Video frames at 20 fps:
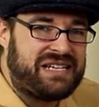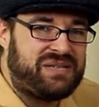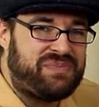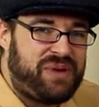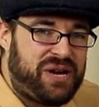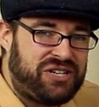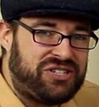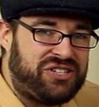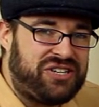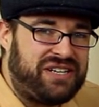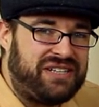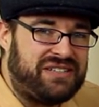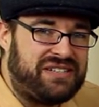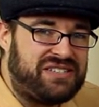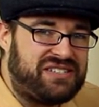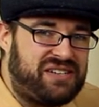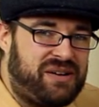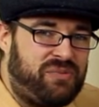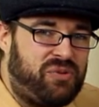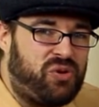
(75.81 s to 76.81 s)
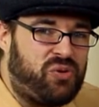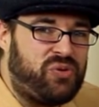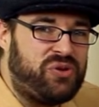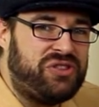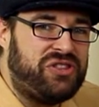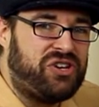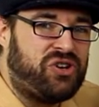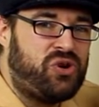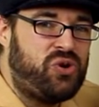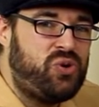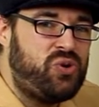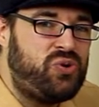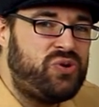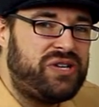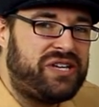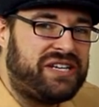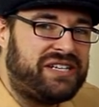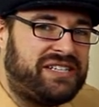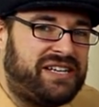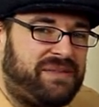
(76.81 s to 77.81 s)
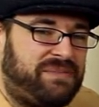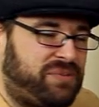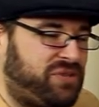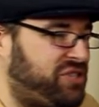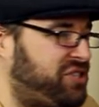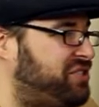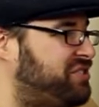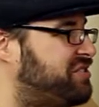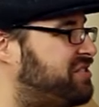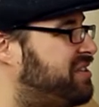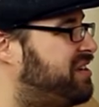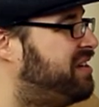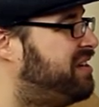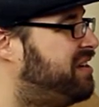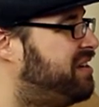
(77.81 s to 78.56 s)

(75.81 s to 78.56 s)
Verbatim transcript: especially in the summer with the cooling temperatures.